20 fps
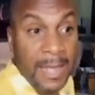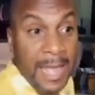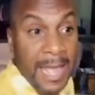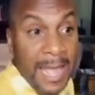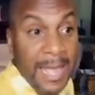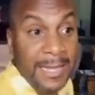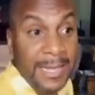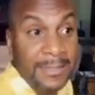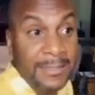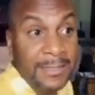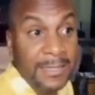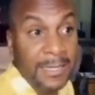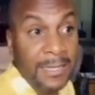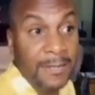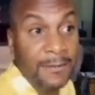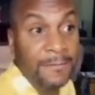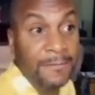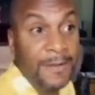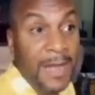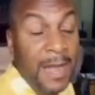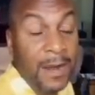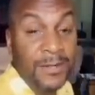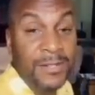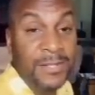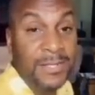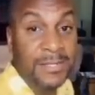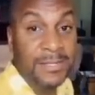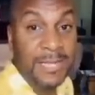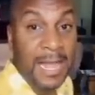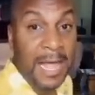And if our
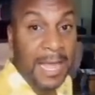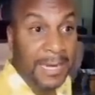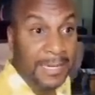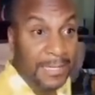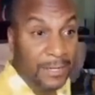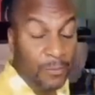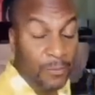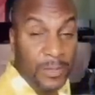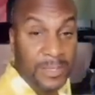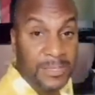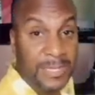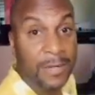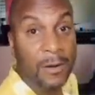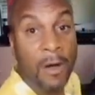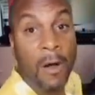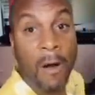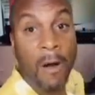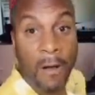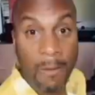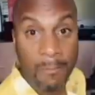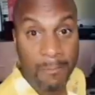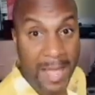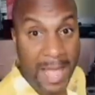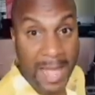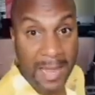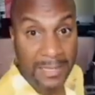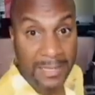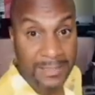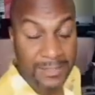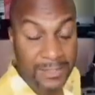society was at all
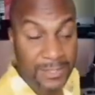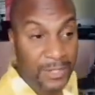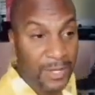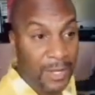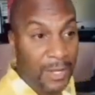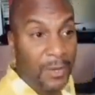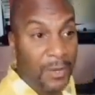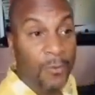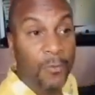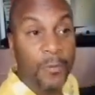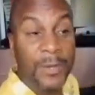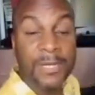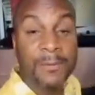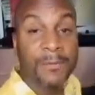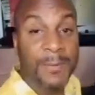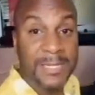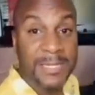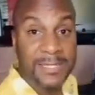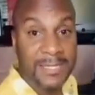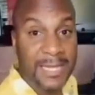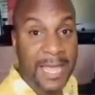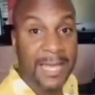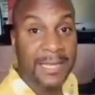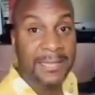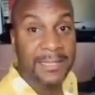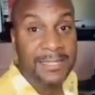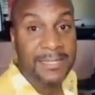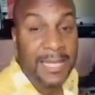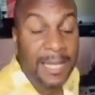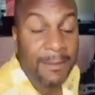balanced, we'd be saying
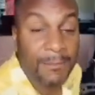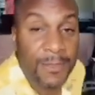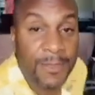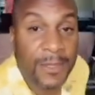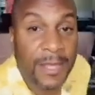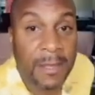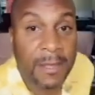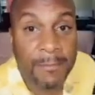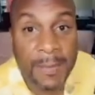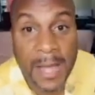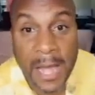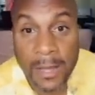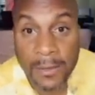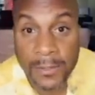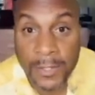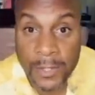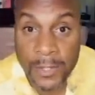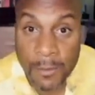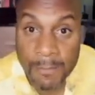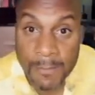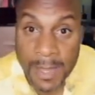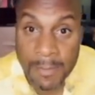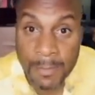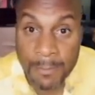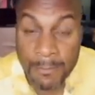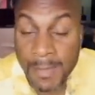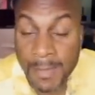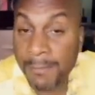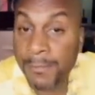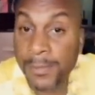the same thing about, you know, me
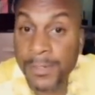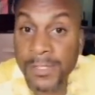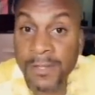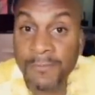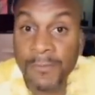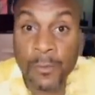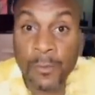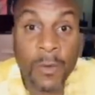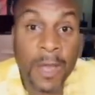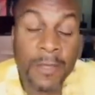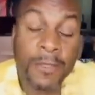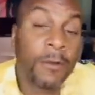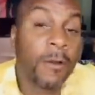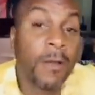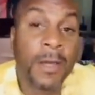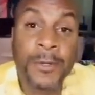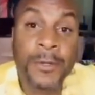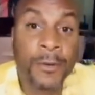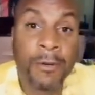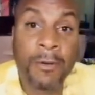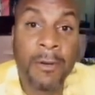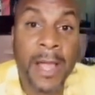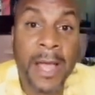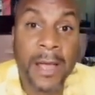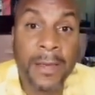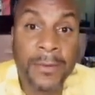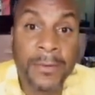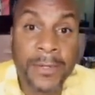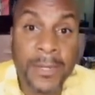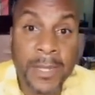members of the Weather
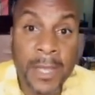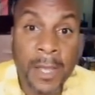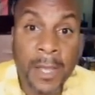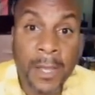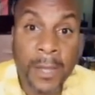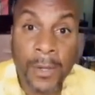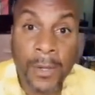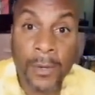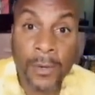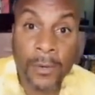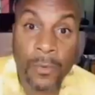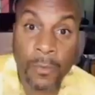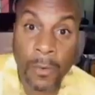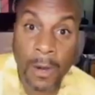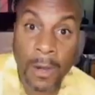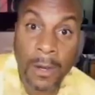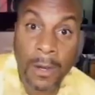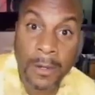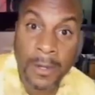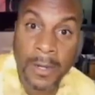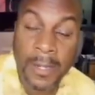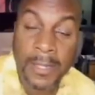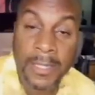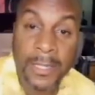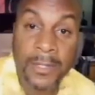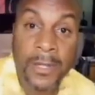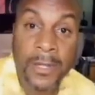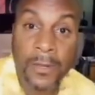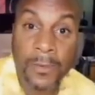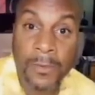Underground, who were,
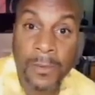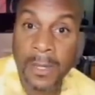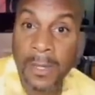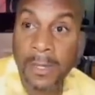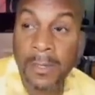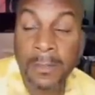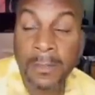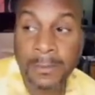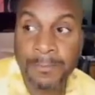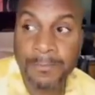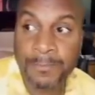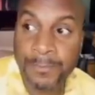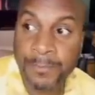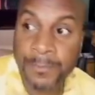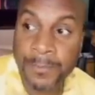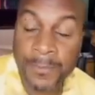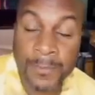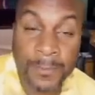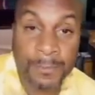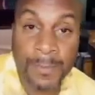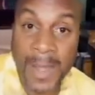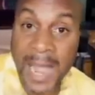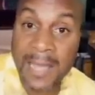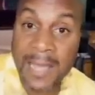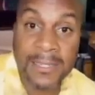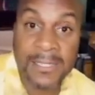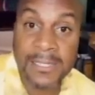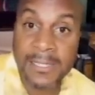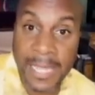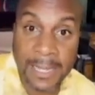you know, by
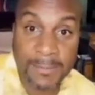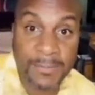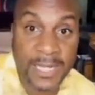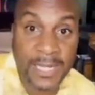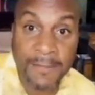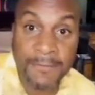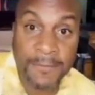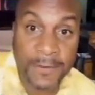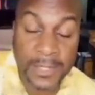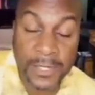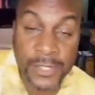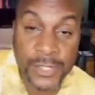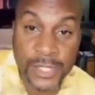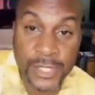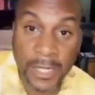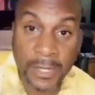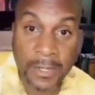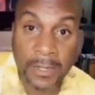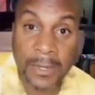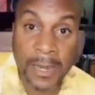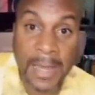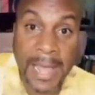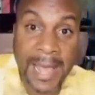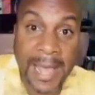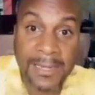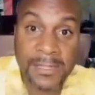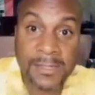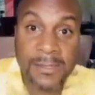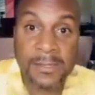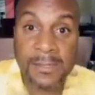the same definition
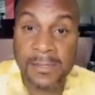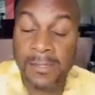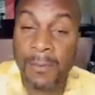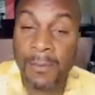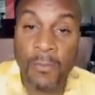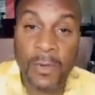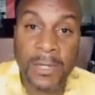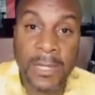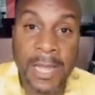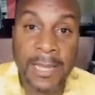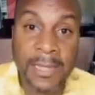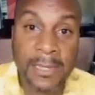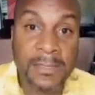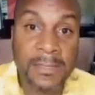as someone like